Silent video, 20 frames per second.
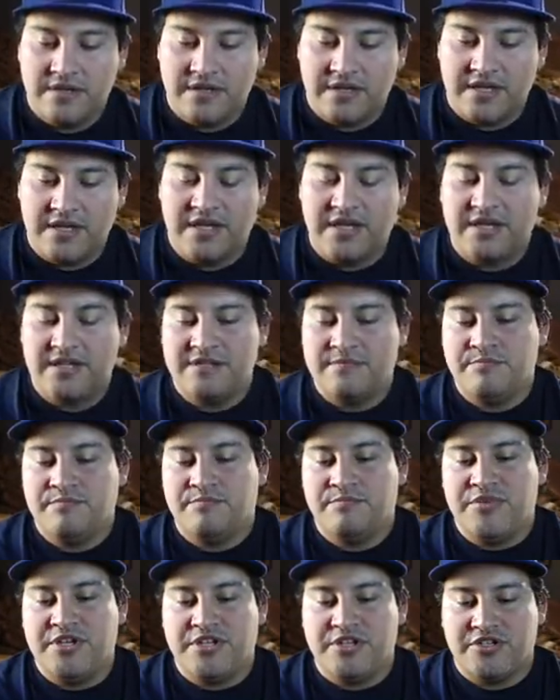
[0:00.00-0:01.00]
And
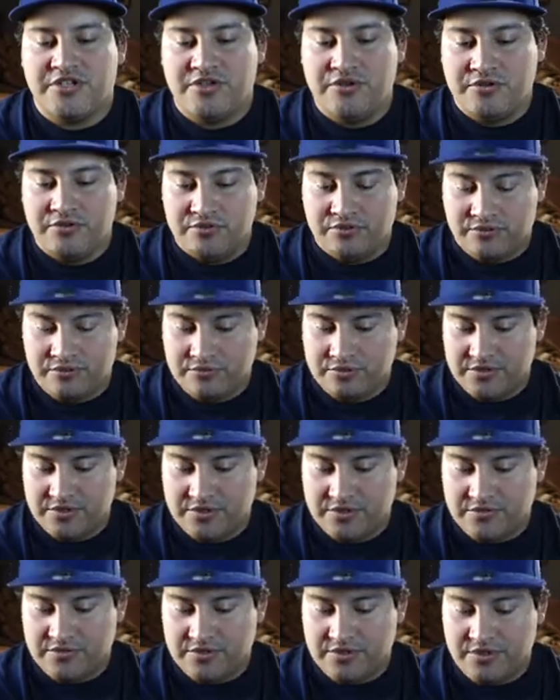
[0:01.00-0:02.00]
Pikachu.
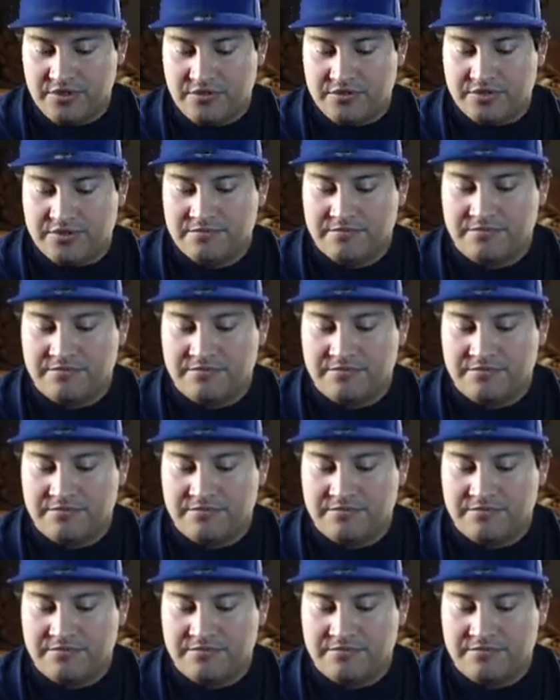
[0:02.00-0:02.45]
So code.